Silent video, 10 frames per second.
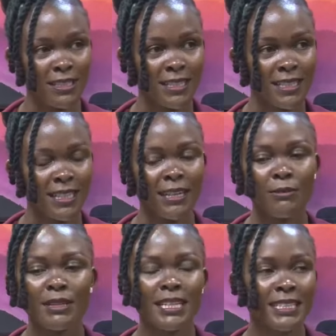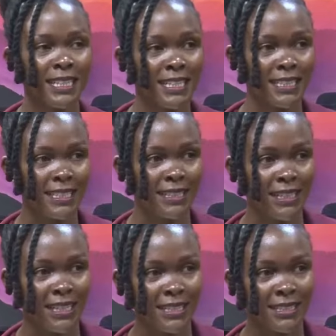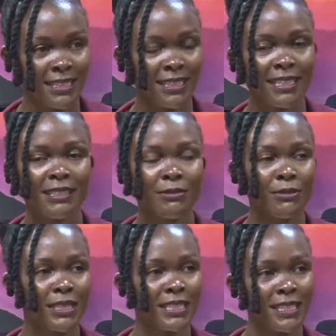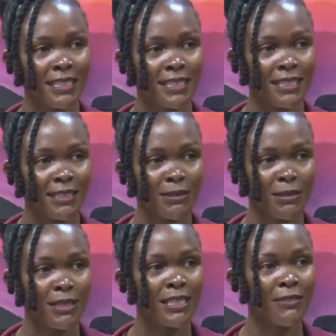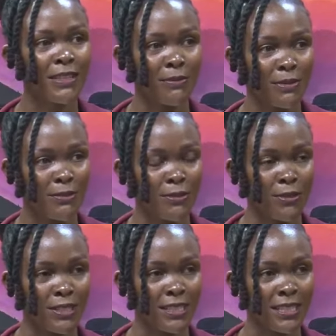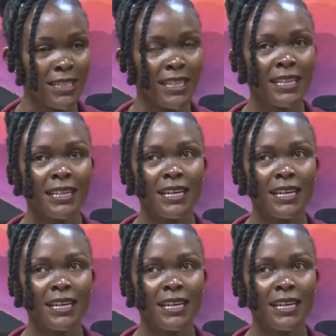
Yes. When a child cries, we give them the phone.